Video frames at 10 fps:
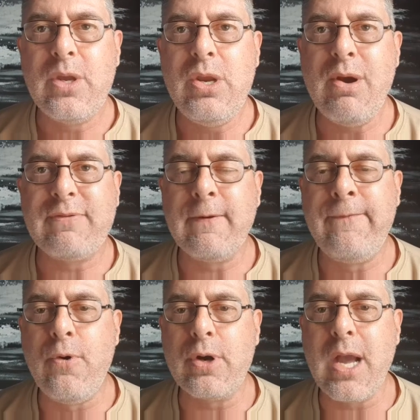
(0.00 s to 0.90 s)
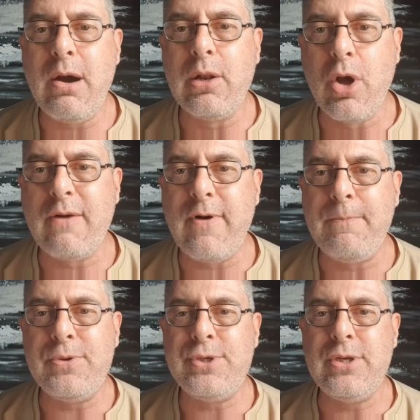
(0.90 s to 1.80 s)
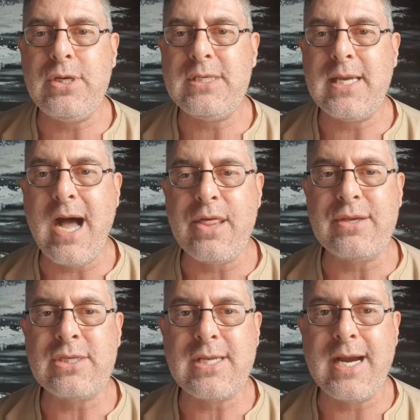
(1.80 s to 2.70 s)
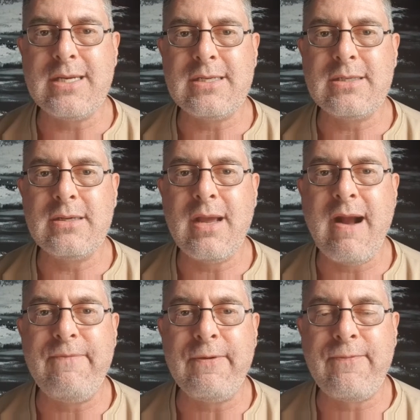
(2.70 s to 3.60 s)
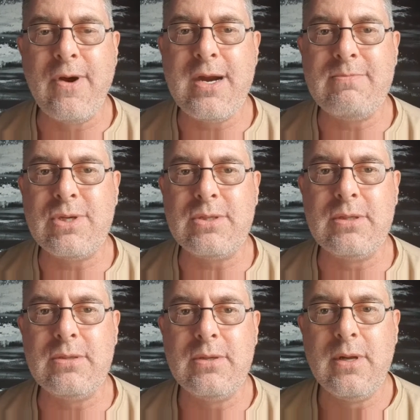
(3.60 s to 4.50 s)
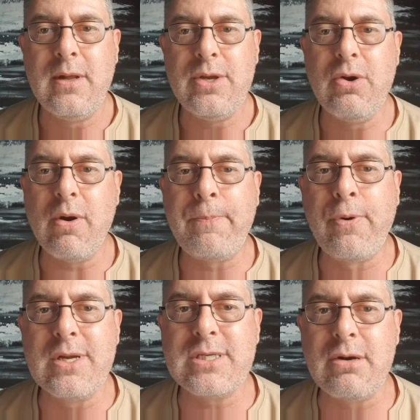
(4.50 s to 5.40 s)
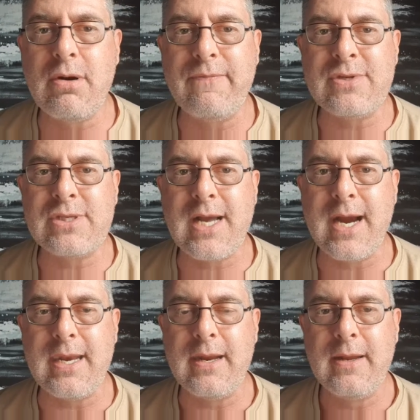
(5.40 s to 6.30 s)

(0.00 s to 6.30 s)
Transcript: You have to forego a lot of opportunities that other states have the freedom to do. You're a prisoner of the state.